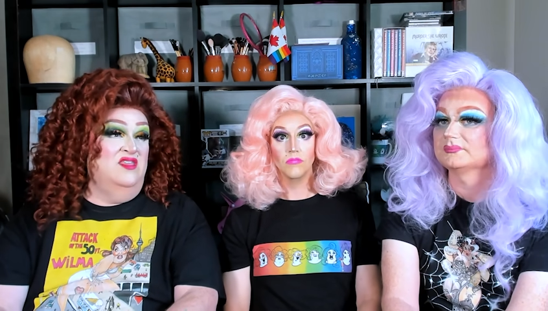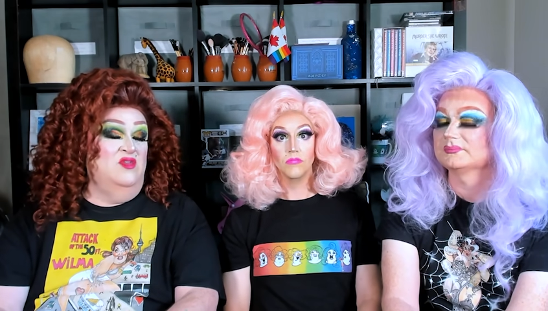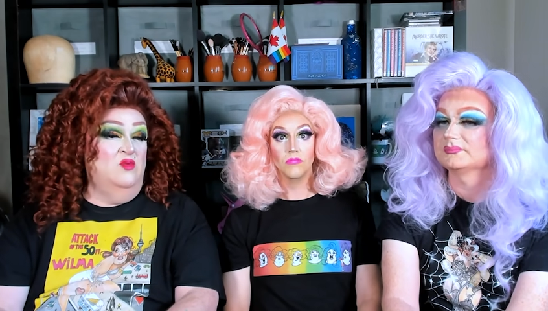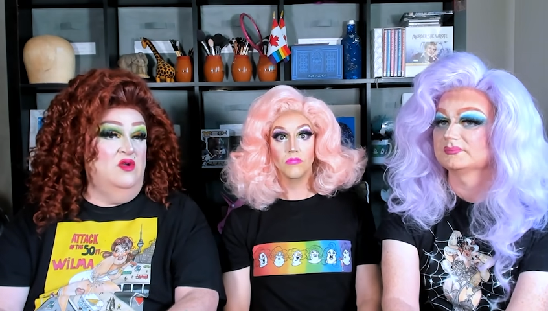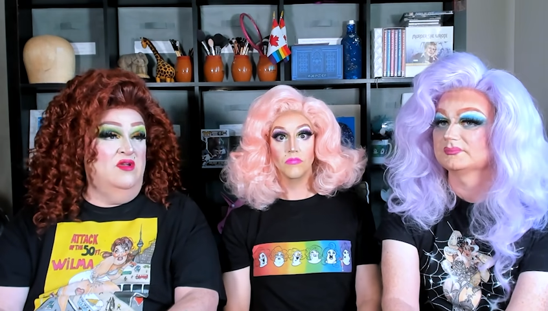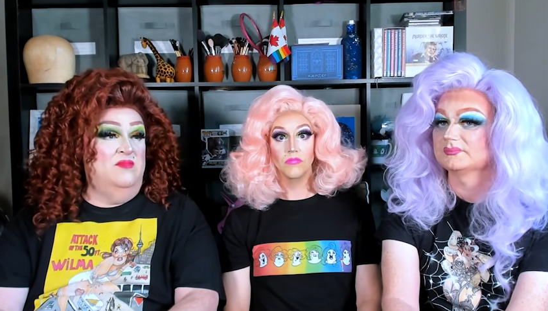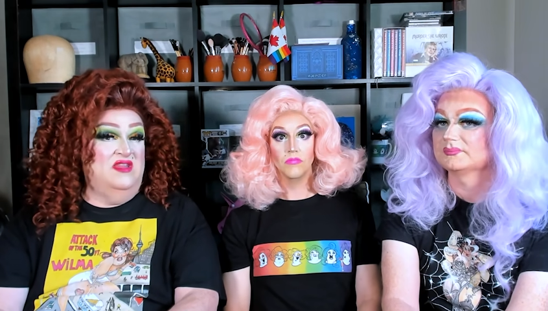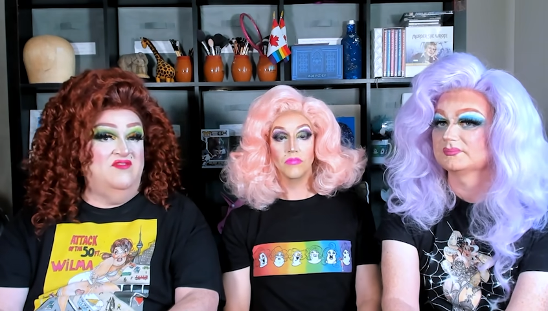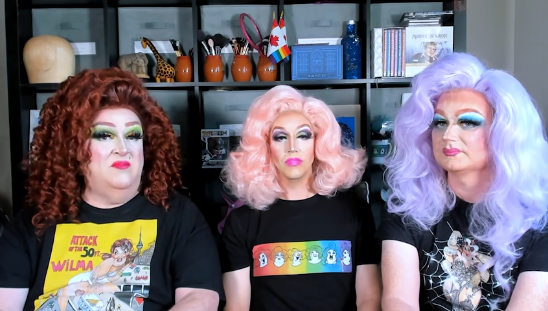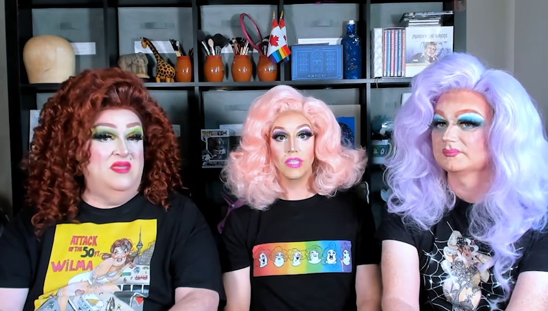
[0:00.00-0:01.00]
Speaker 1: you were a
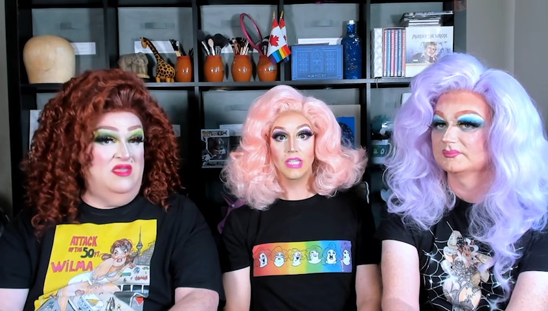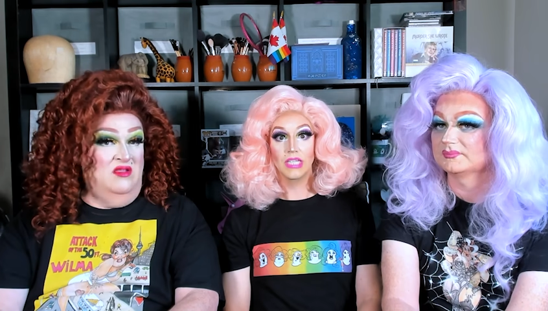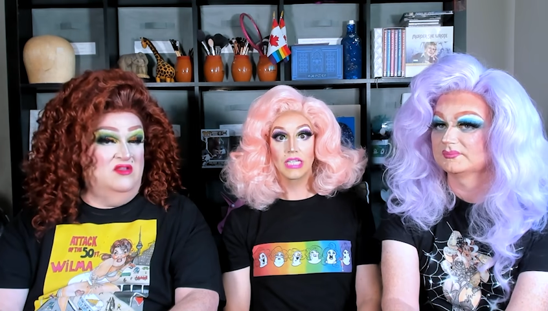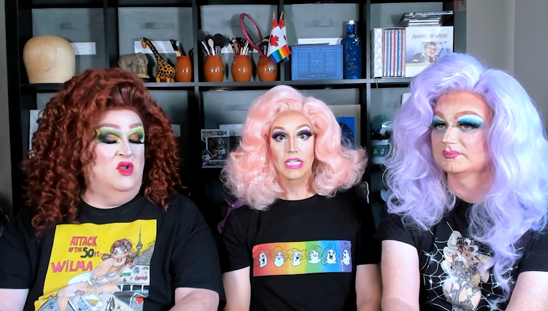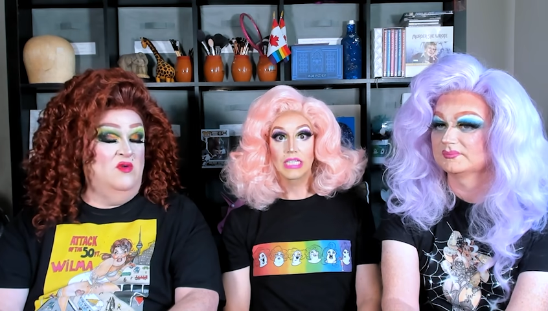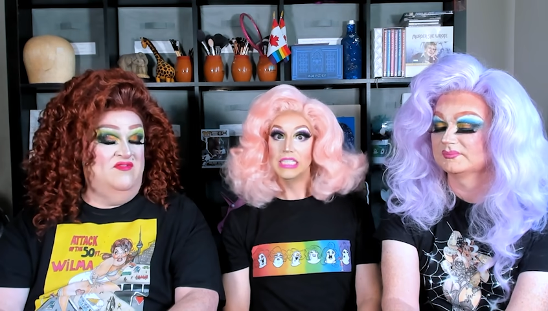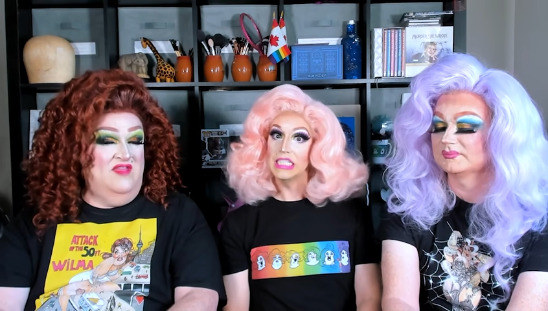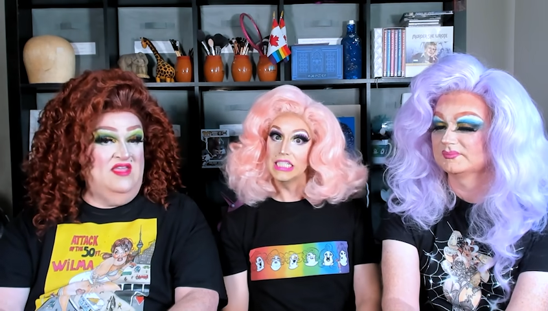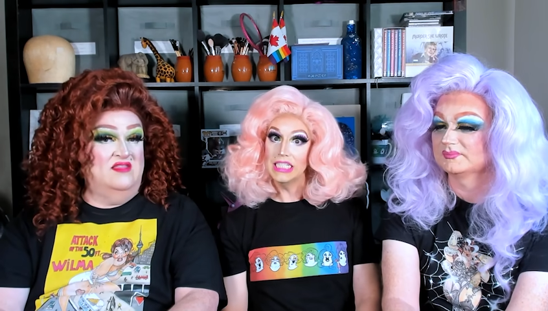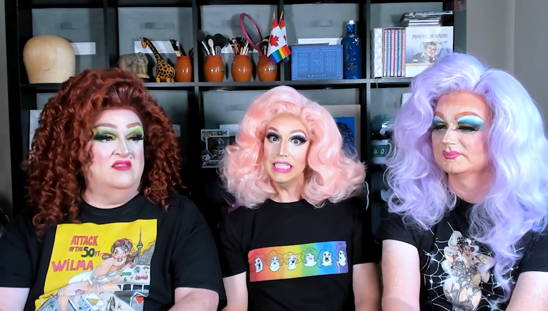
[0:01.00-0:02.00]
bit of a pill, no
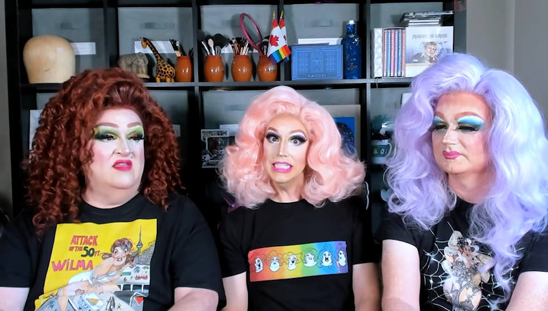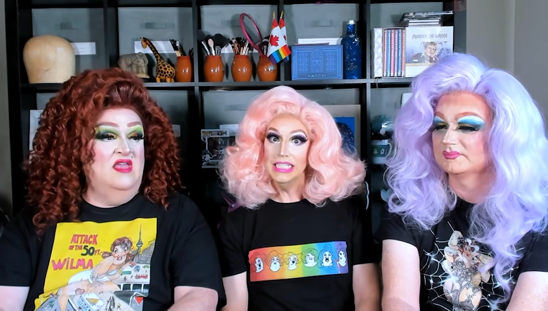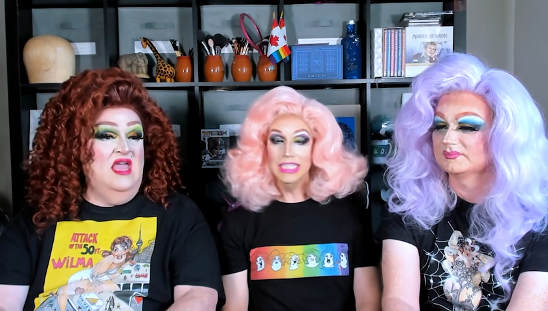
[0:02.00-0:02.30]
offense.